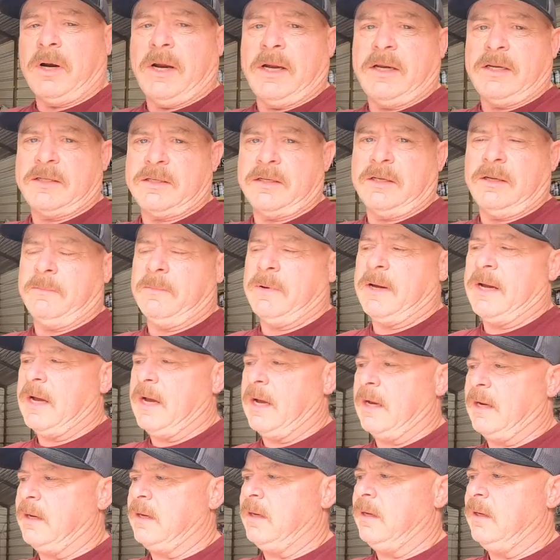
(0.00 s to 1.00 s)
brakes in the
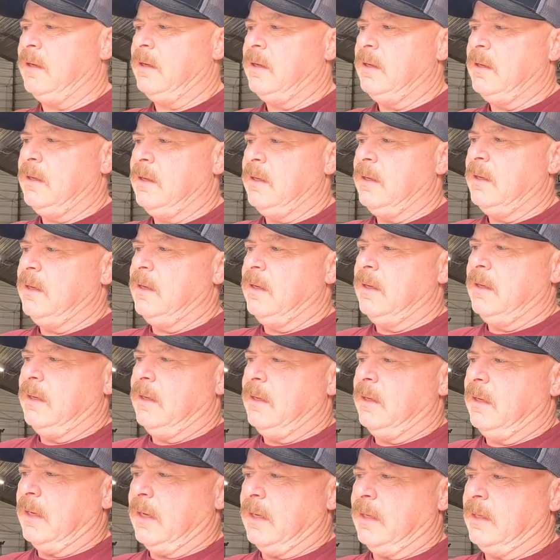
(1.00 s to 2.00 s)
back,
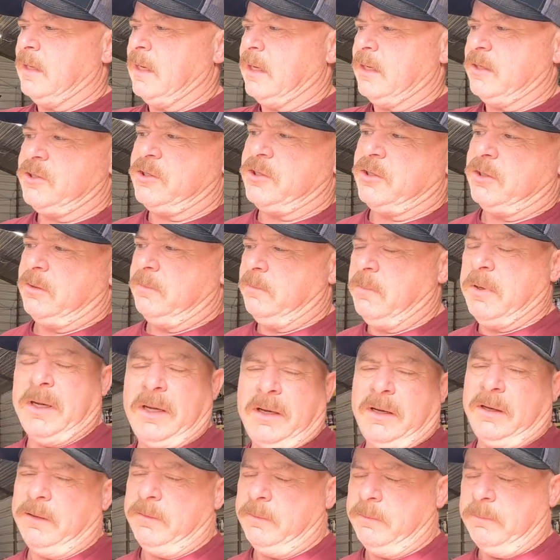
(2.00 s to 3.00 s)
and that should
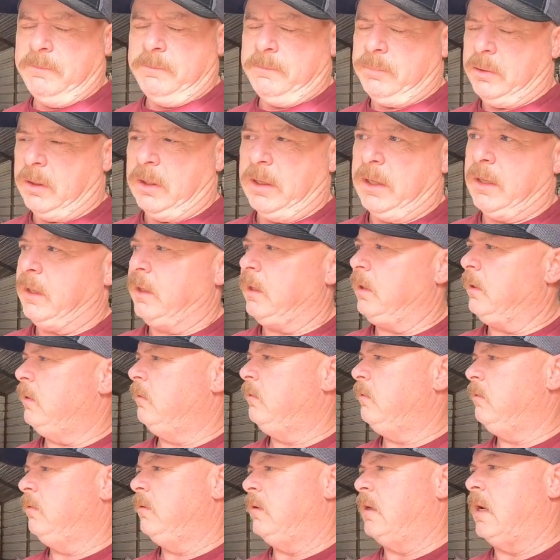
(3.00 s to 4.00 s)
be plenty.
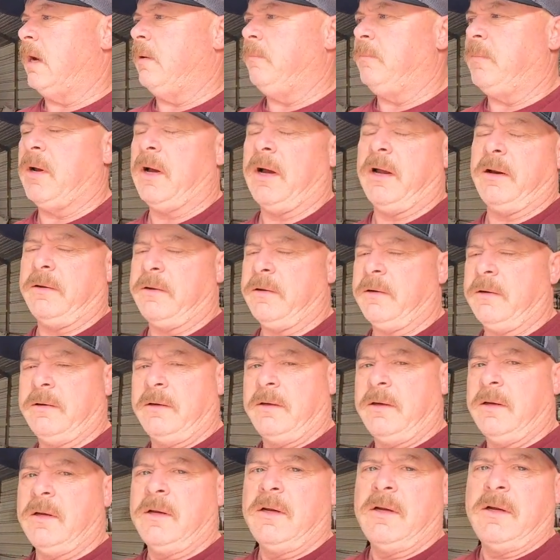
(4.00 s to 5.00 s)
I'm not
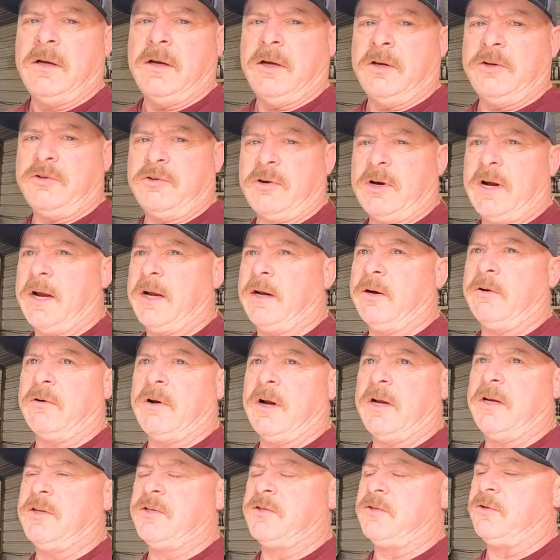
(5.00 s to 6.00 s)
a drag
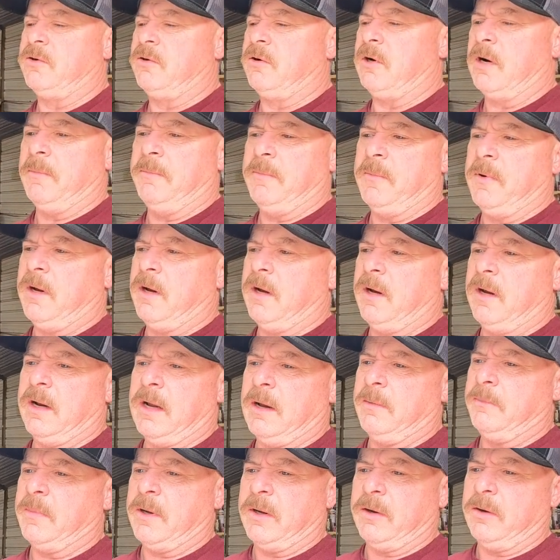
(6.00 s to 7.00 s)
racer. I'm not
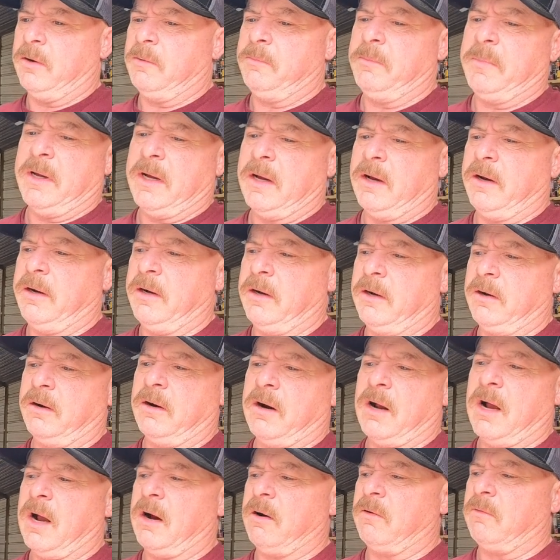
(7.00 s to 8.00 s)
going to be out
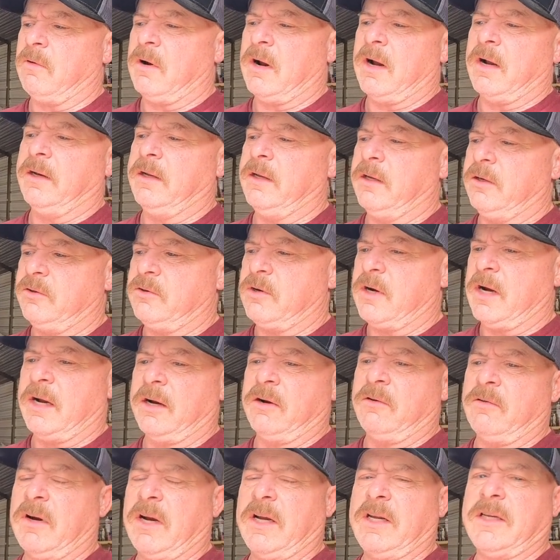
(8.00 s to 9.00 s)
here hot rodding it,
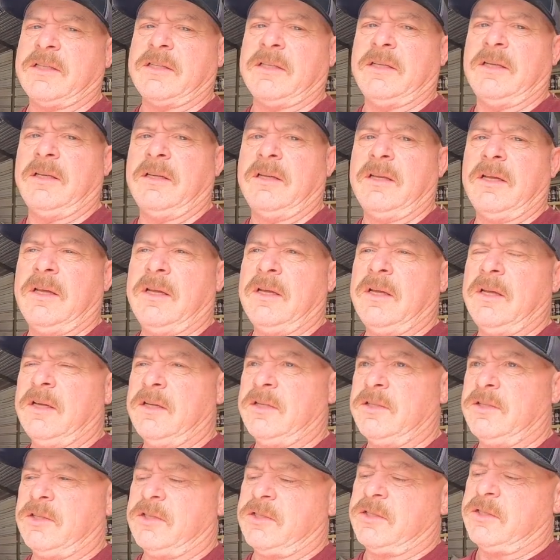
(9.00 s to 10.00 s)
drag racing it.
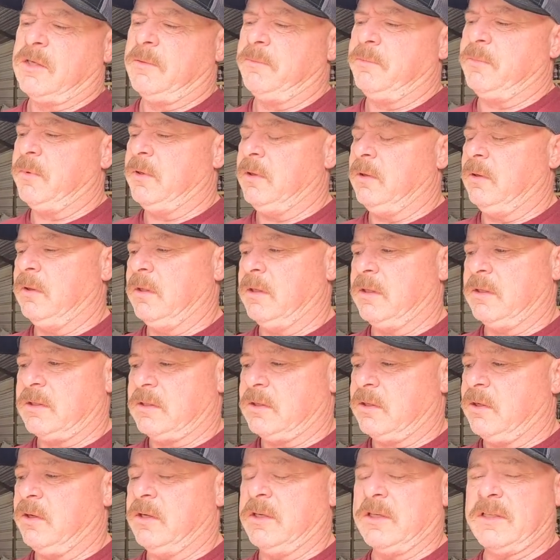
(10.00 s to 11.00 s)
It's just something
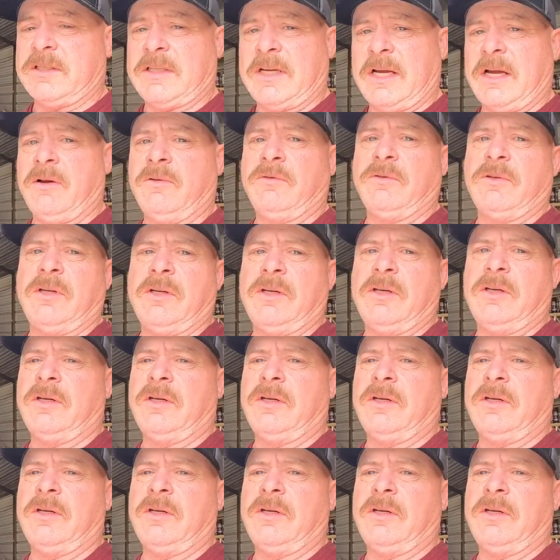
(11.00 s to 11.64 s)
that's going to sound